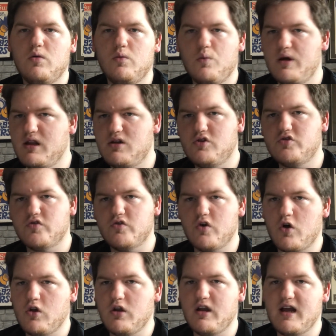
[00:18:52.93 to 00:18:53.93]
with Drew
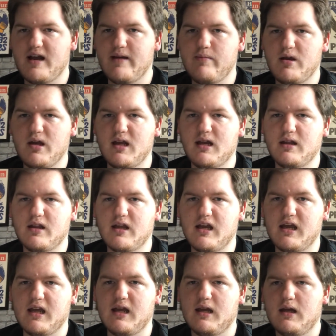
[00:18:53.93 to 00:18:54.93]
Holiday being
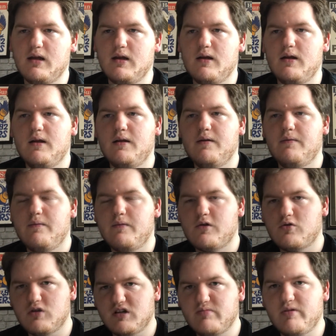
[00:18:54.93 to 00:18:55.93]
there,
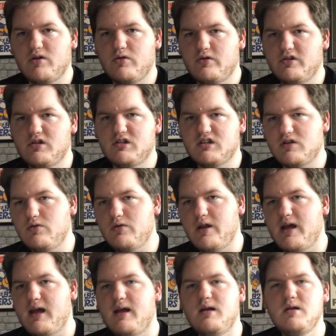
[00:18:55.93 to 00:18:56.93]
Chris Middleton still
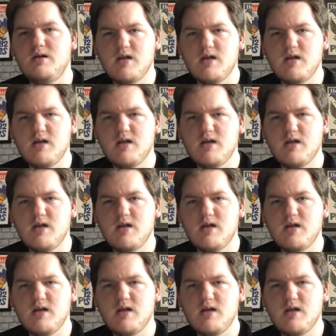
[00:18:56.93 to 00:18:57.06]
there.